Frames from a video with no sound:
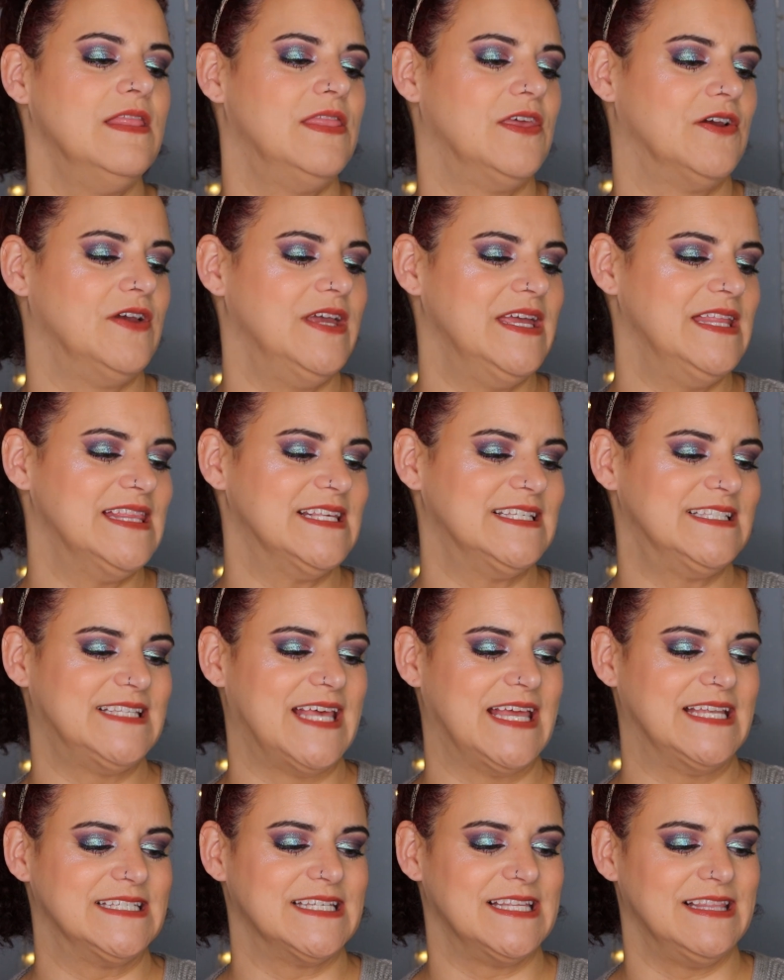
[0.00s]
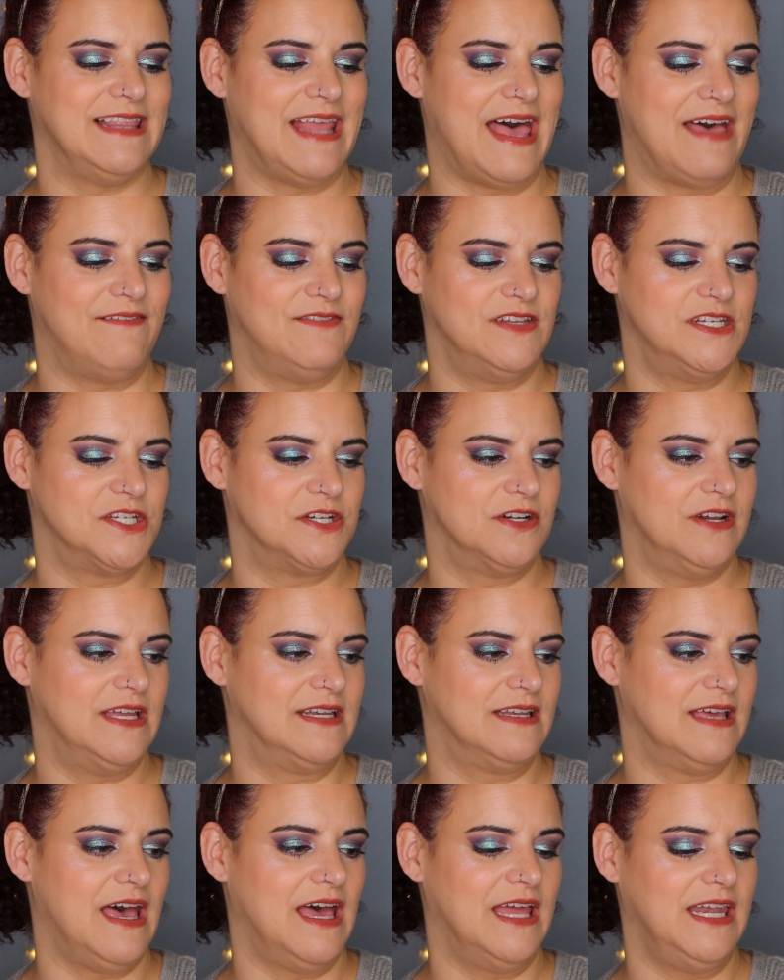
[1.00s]
They're in the scent Lavender
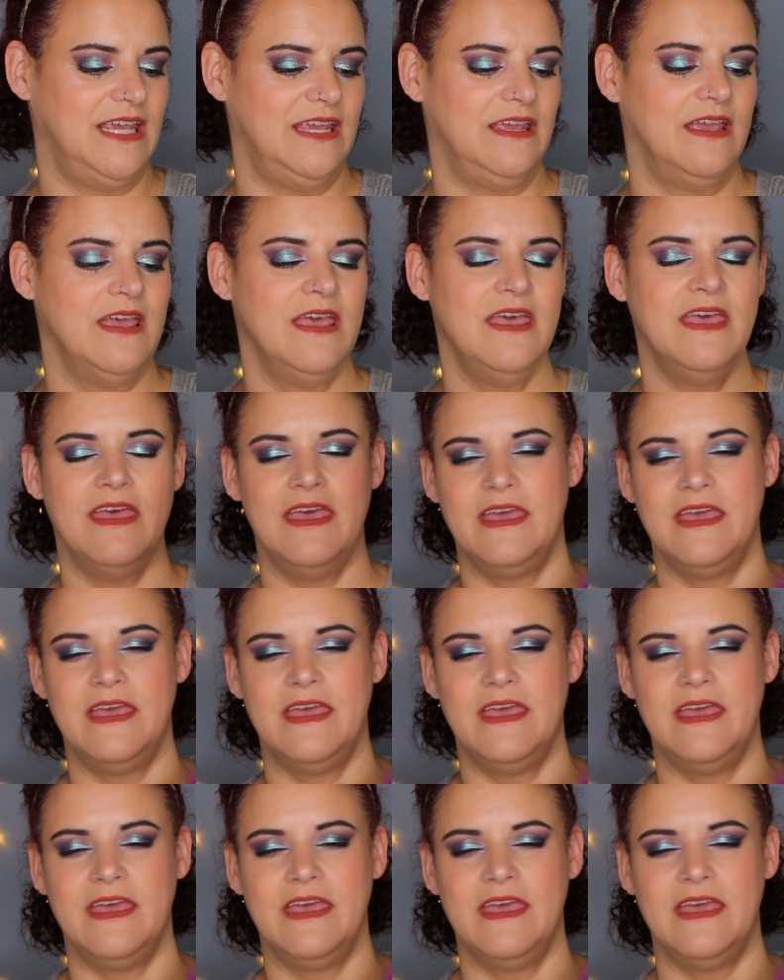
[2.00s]
and Honey.